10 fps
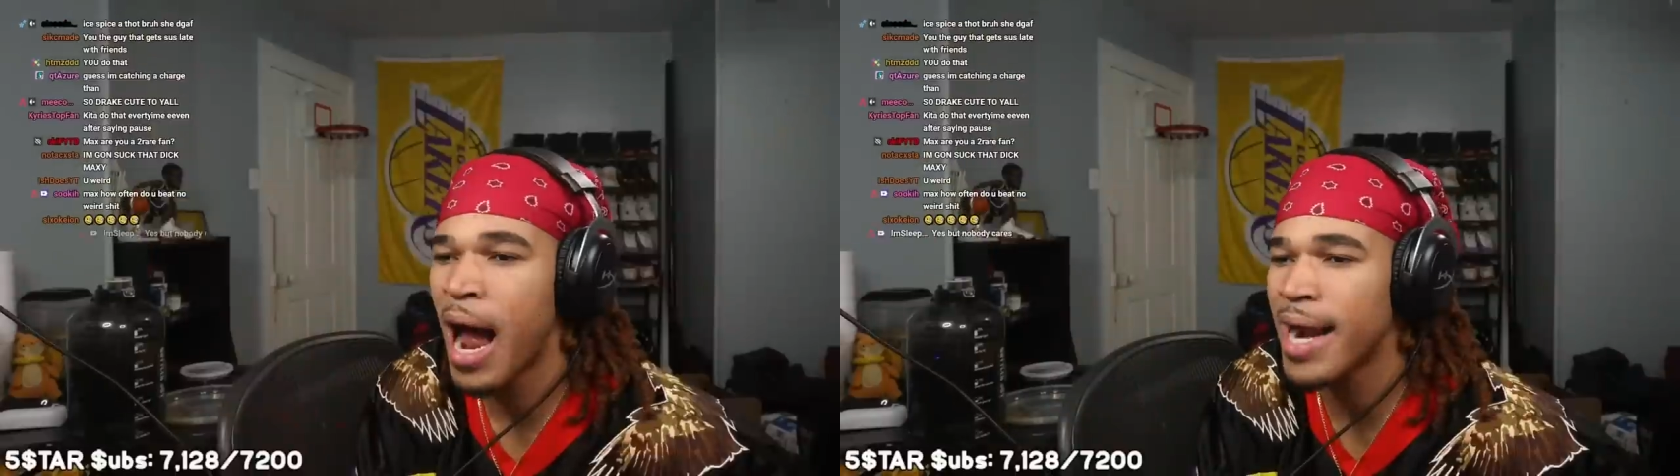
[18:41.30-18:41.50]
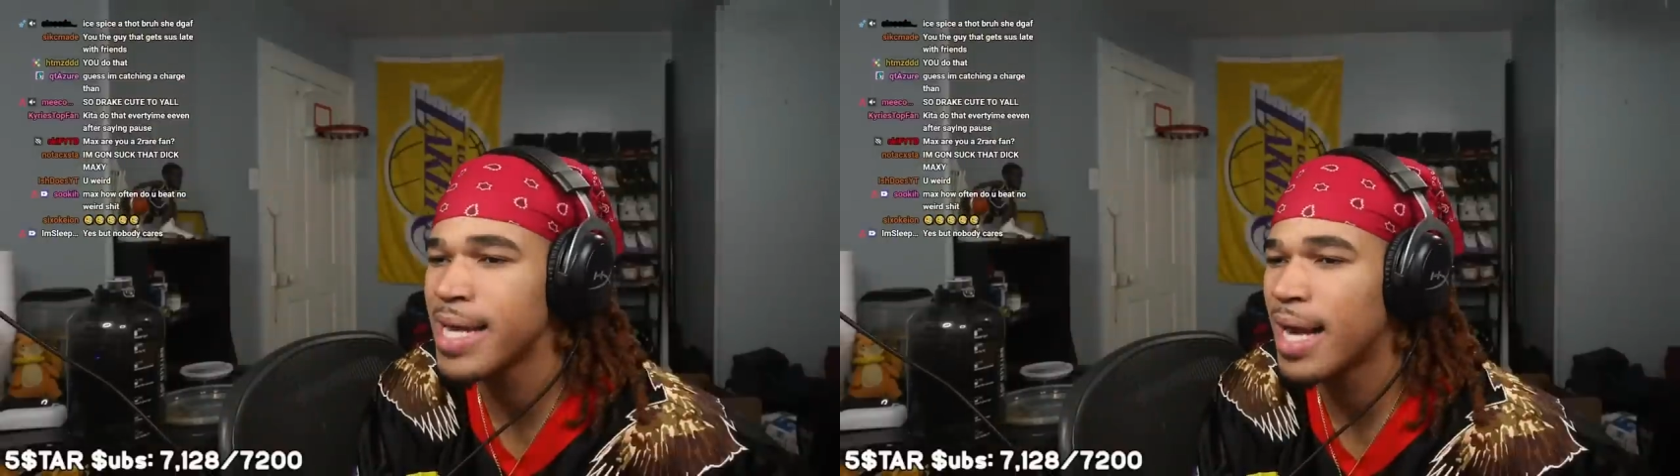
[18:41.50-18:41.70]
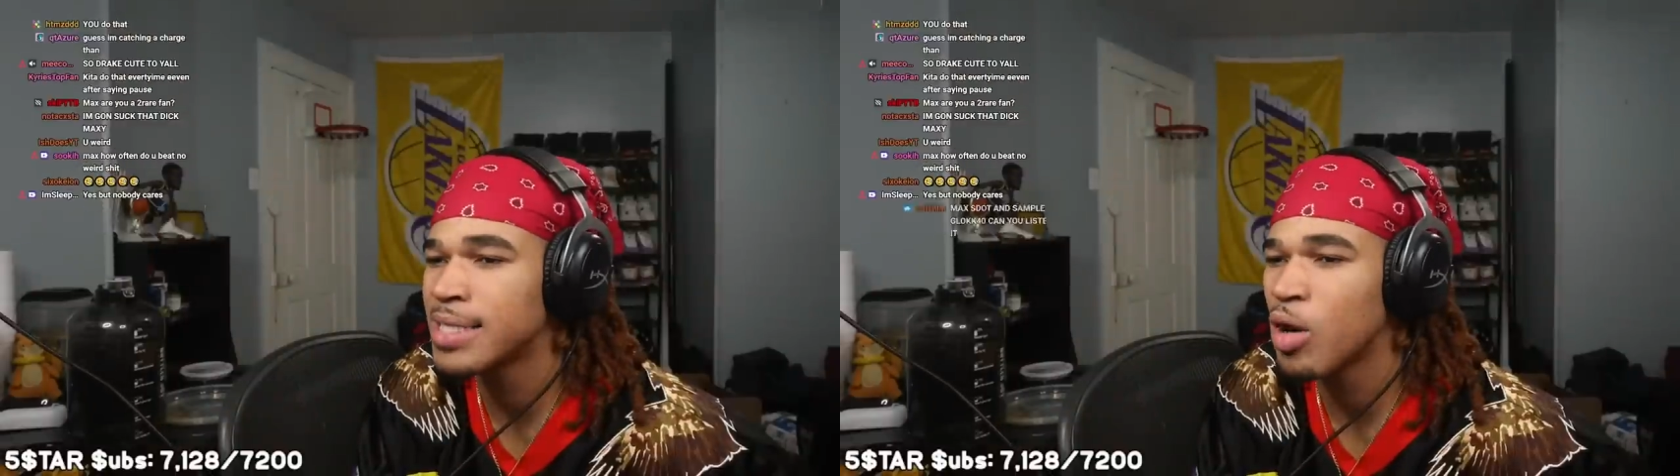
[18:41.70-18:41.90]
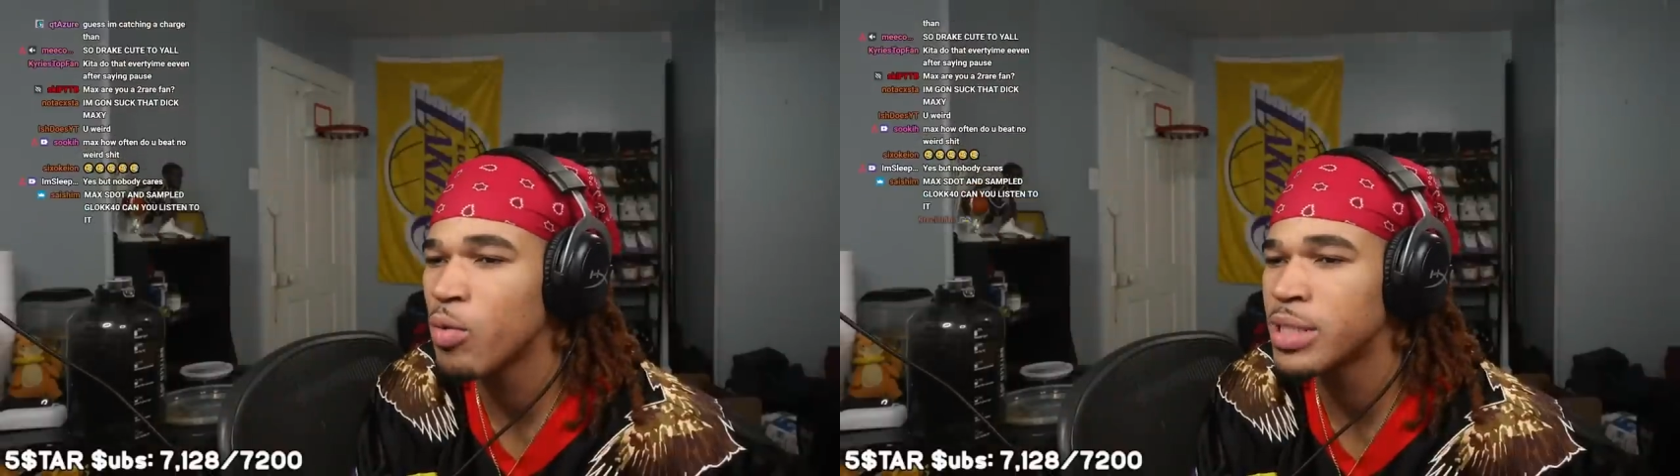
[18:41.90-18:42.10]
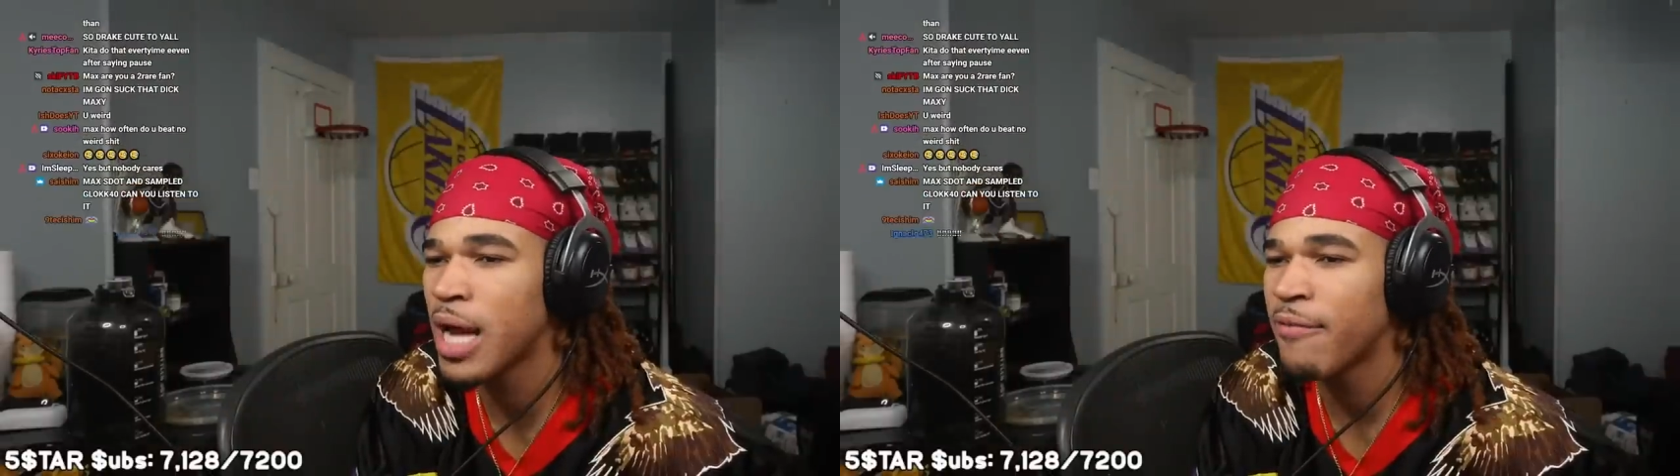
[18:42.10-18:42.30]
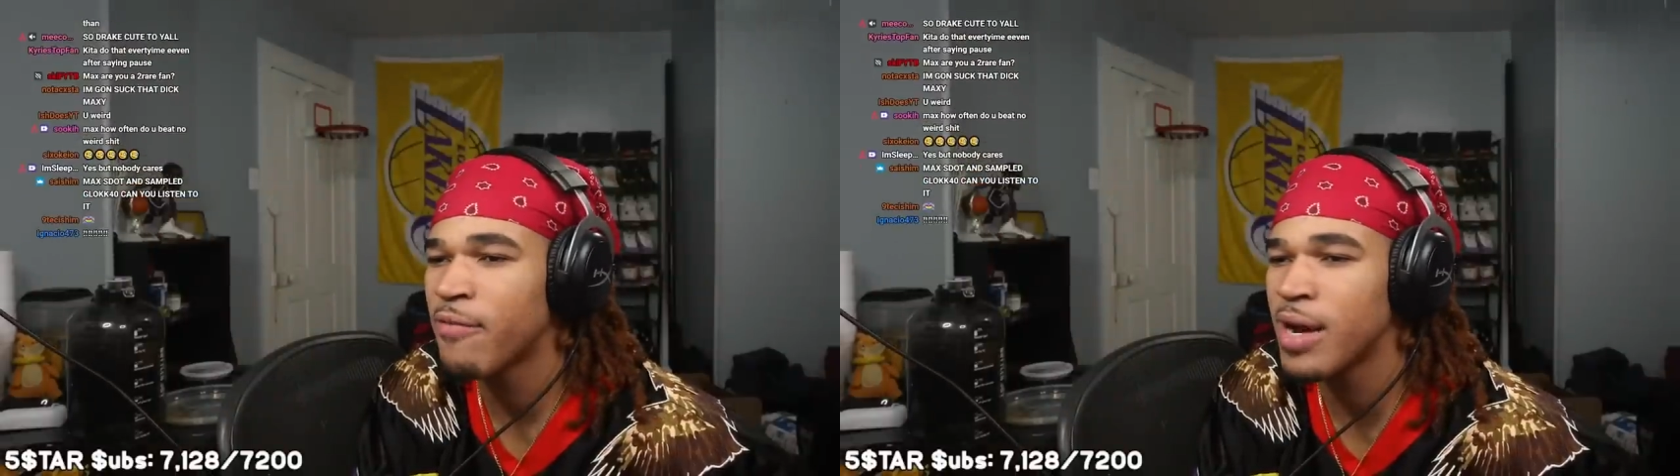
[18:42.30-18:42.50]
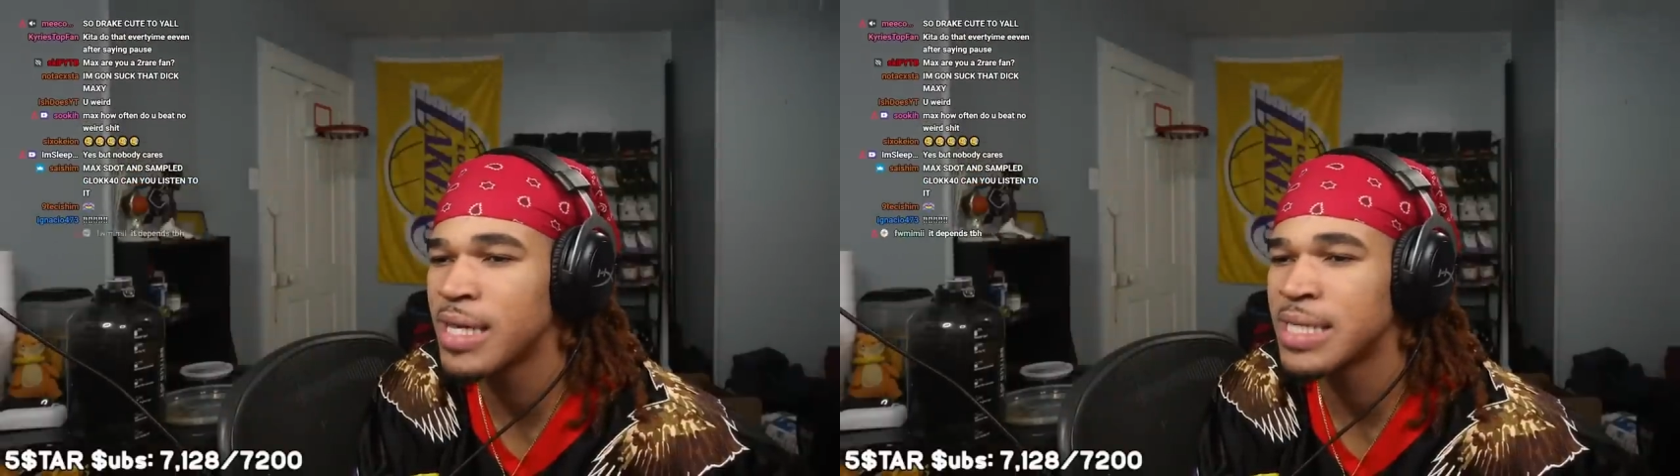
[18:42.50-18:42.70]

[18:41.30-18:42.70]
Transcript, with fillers: do y'all joke with y'all friends?